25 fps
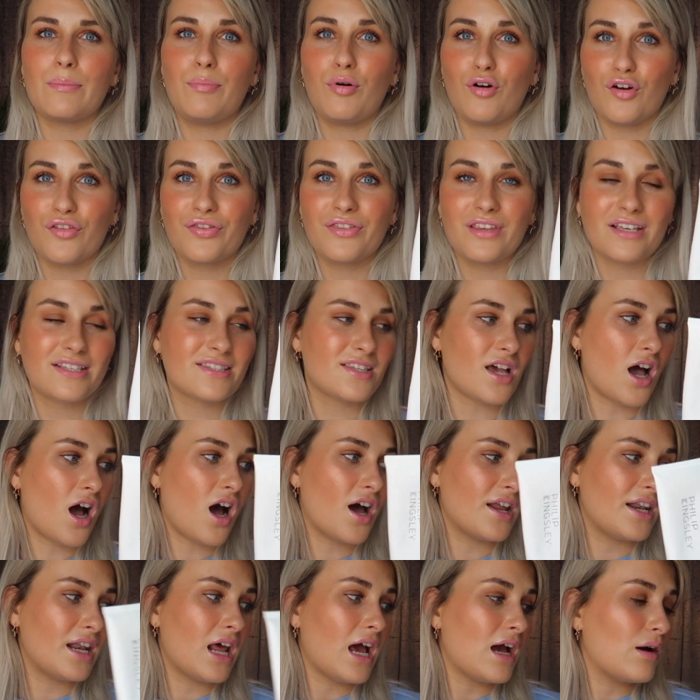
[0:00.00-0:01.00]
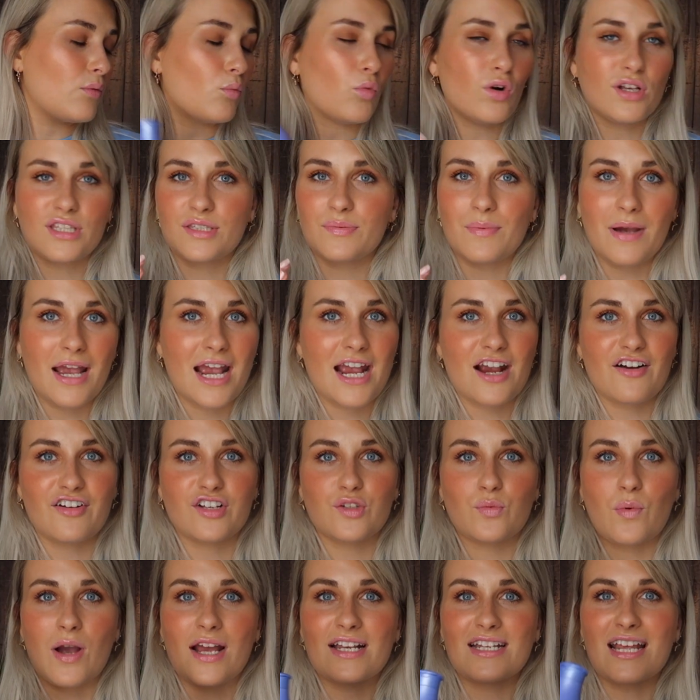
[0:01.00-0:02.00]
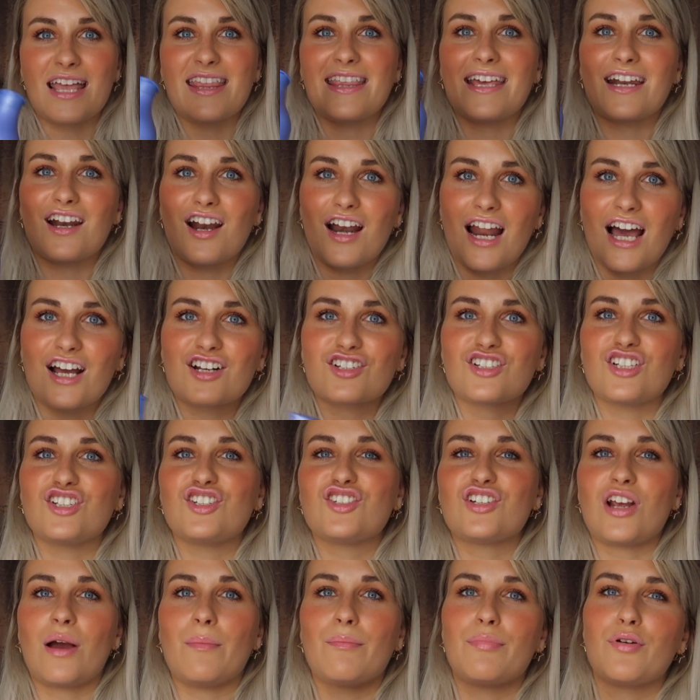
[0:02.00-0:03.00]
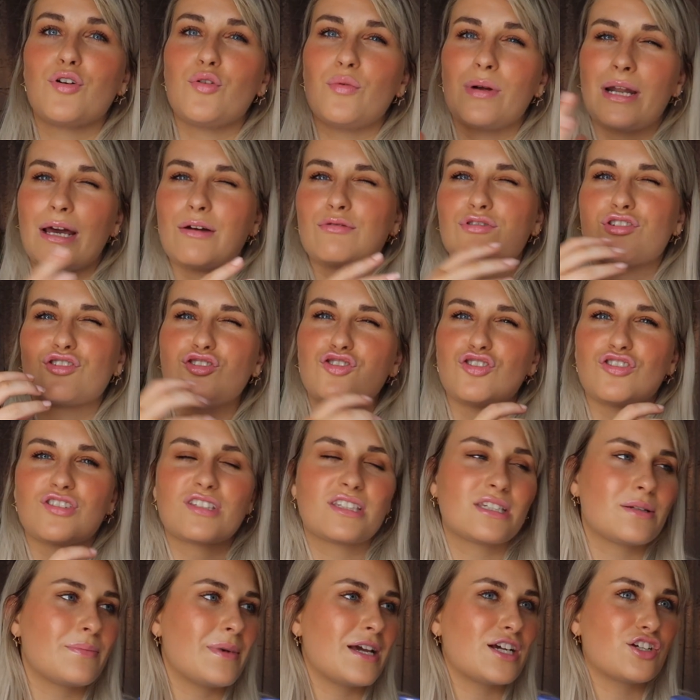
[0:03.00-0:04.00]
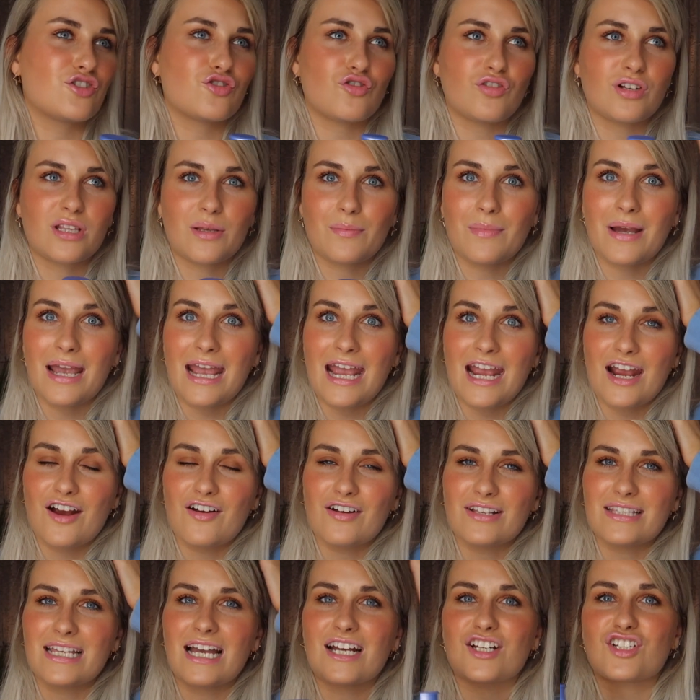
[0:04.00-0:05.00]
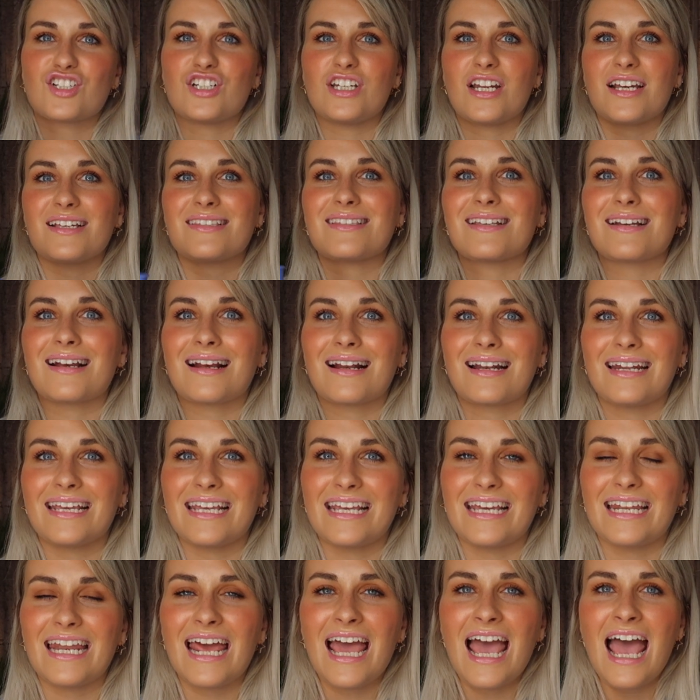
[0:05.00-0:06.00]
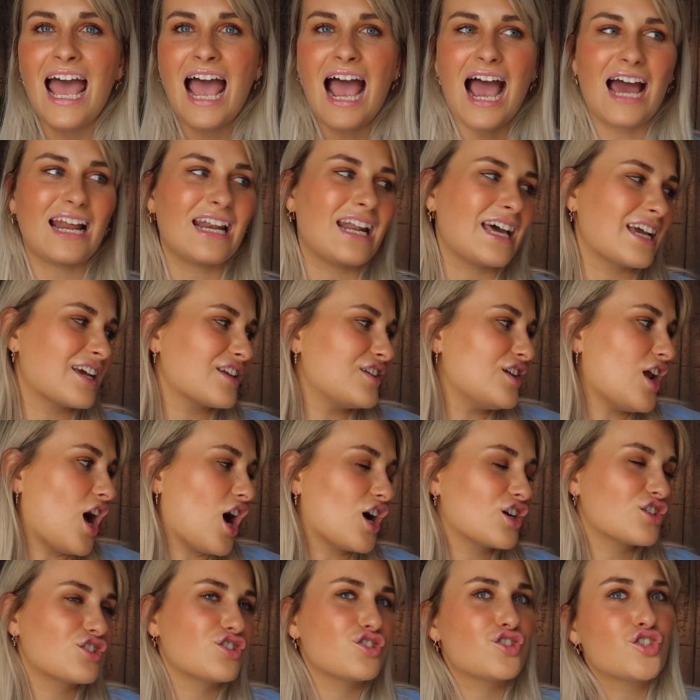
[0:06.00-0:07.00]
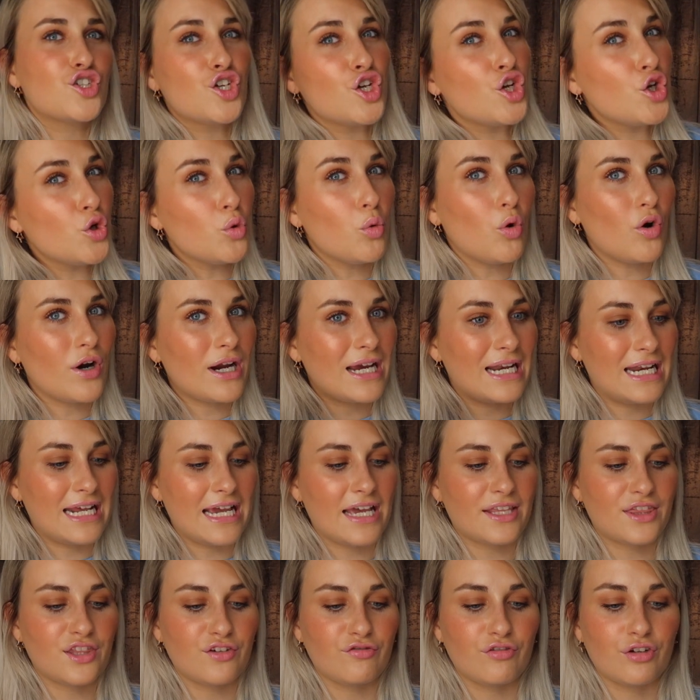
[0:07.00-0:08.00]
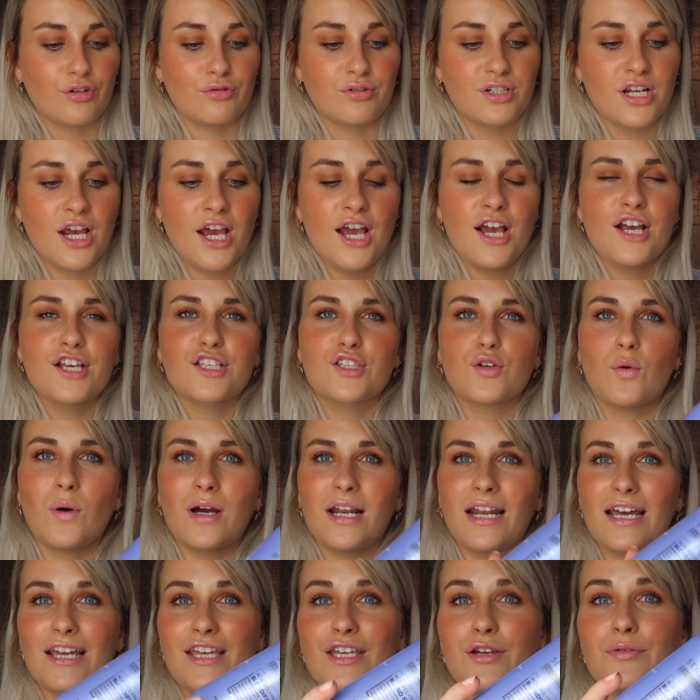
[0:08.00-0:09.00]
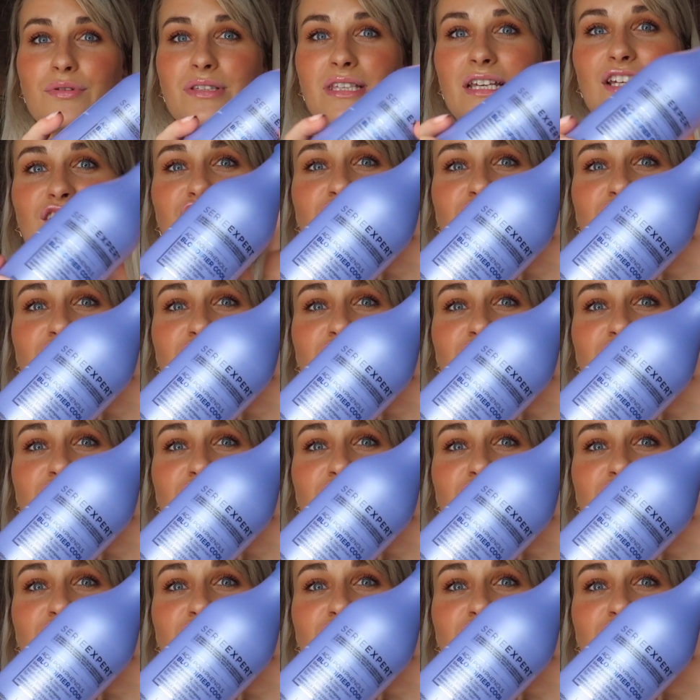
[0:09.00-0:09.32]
put this on once my hair is wet, and then I'll actually shampoo it out just to make sure that my hair is actually nice and clean and like not too oily at the root. So I like using a